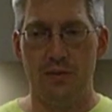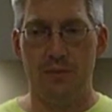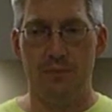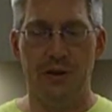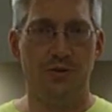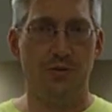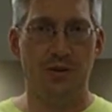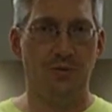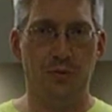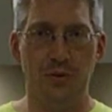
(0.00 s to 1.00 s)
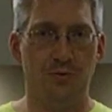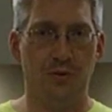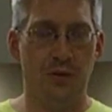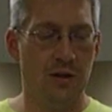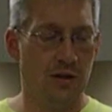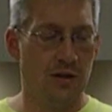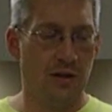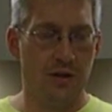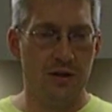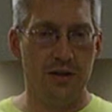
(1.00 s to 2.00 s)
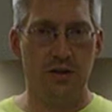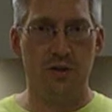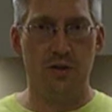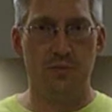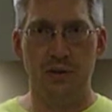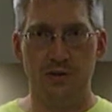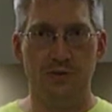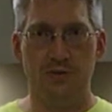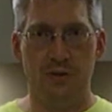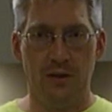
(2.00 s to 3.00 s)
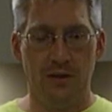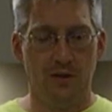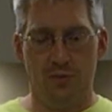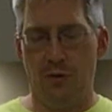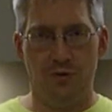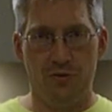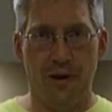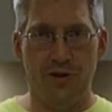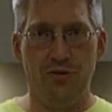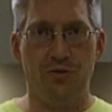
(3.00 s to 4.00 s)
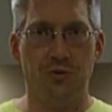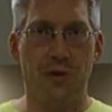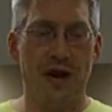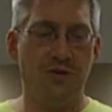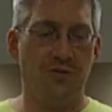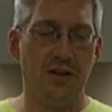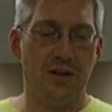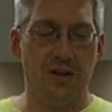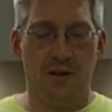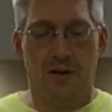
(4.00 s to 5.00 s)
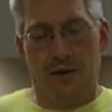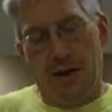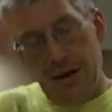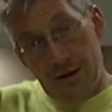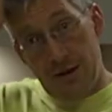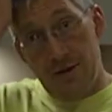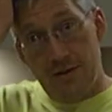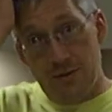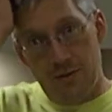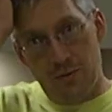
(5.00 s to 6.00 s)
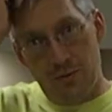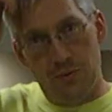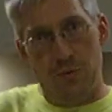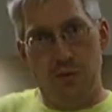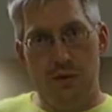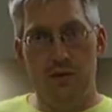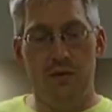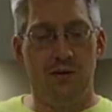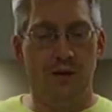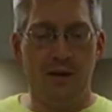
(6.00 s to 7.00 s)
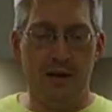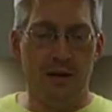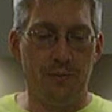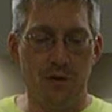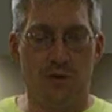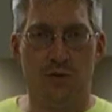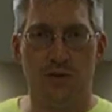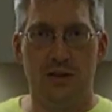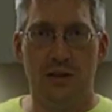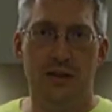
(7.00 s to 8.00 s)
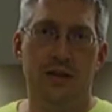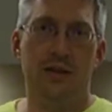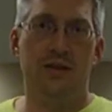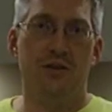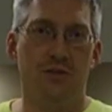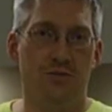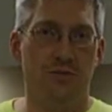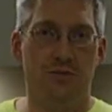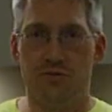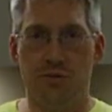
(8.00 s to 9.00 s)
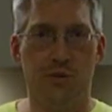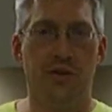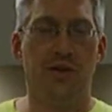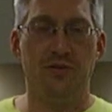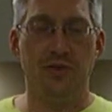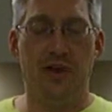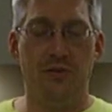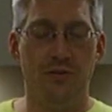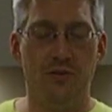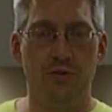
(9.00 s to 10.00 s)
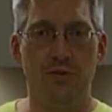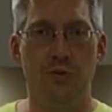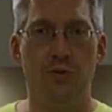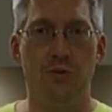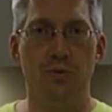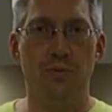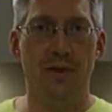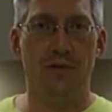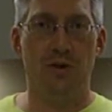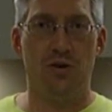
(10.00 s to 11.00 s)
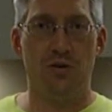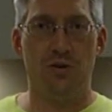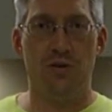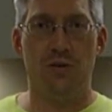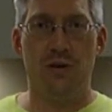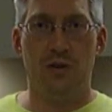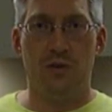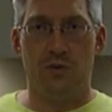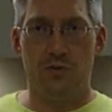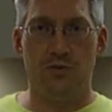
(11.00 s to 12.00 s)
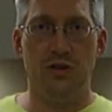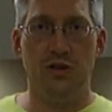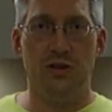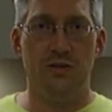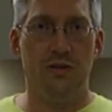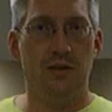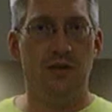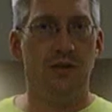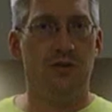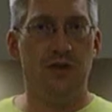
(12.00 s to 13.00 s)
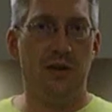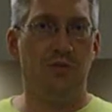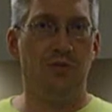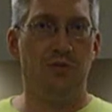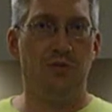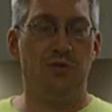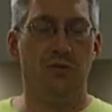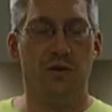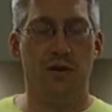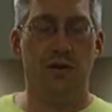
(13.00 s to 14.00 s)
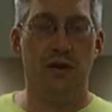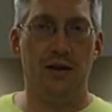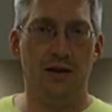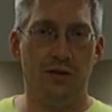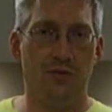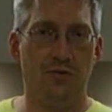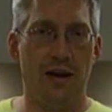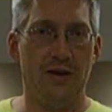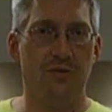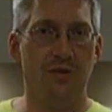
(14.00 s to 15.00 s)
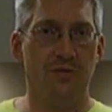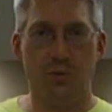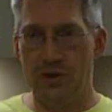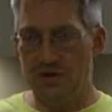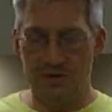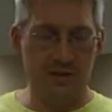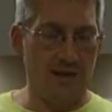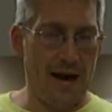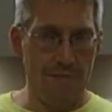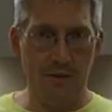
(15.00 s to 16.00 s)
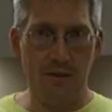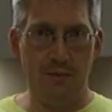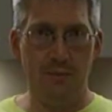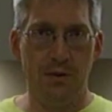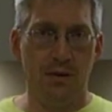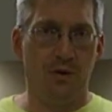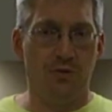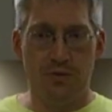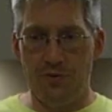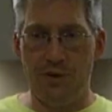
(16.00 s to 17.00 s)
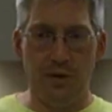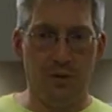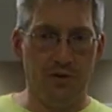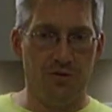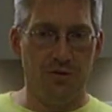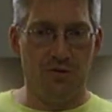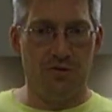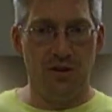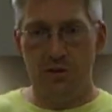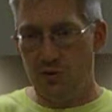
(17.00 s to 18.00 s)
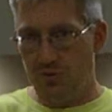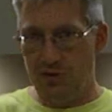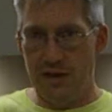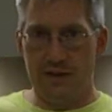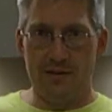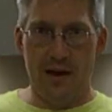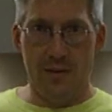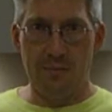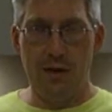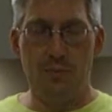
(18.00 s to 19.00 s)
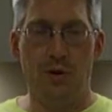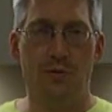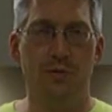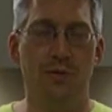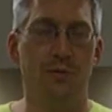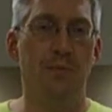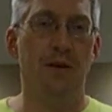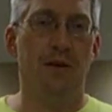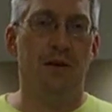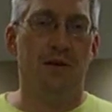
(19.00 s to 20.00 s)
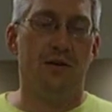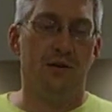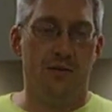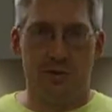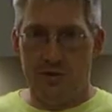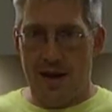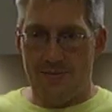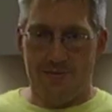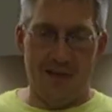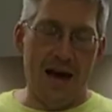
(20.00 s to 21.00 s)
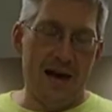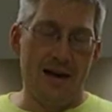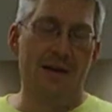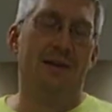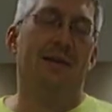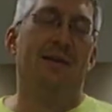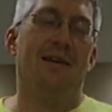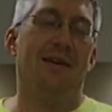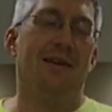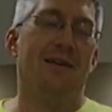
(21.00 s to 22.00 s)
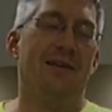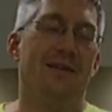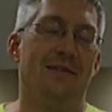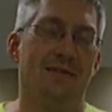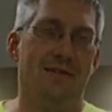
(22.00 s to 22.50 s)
magic recipe for getting good, but just smart strategies for practicing. And the one that I'm going to go over tonight is slowing things down. So you may have heard or seen in the jam session so far that I like the strategy of erasing the top beam. So if you've got a bunch of 16th notes, you take the top beam off of them, or the top flag, and